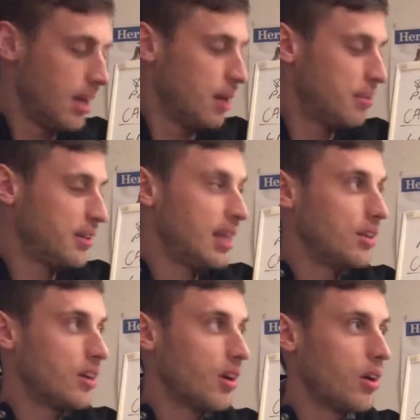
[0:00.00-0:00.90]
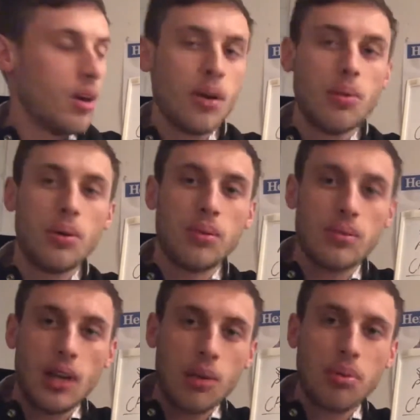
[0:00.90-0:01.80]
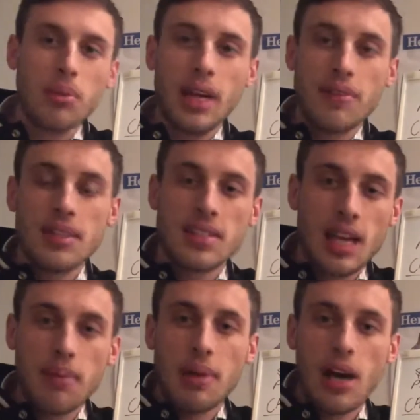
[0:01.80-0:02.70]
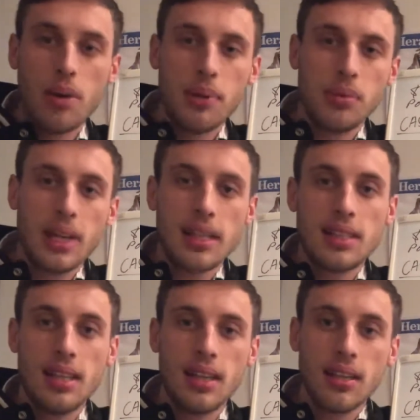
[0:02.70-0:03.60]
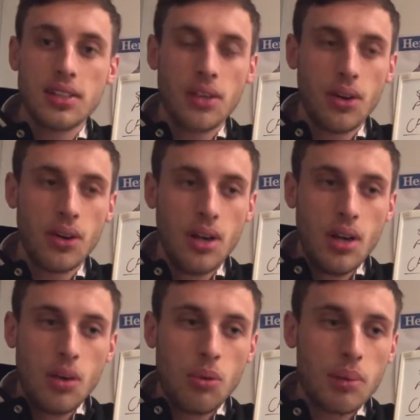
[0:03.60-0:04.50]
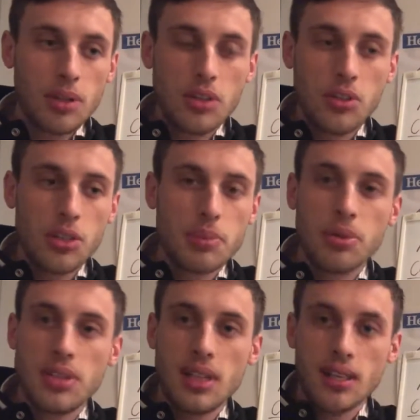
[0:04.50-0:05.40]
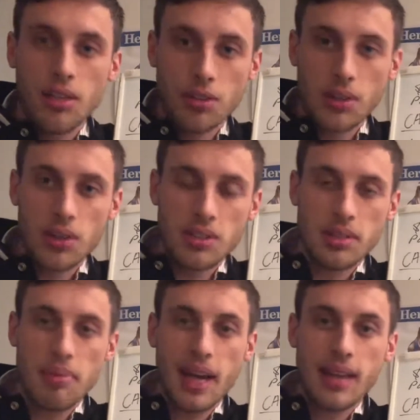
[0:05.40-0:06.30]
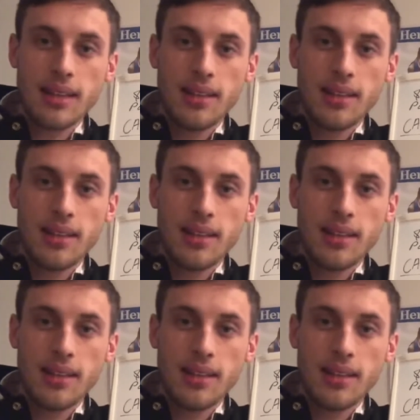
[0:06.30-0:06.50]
But then you go, well, I'll probably have this same power bill next year. So what I'm going to do is put $600 in the bank,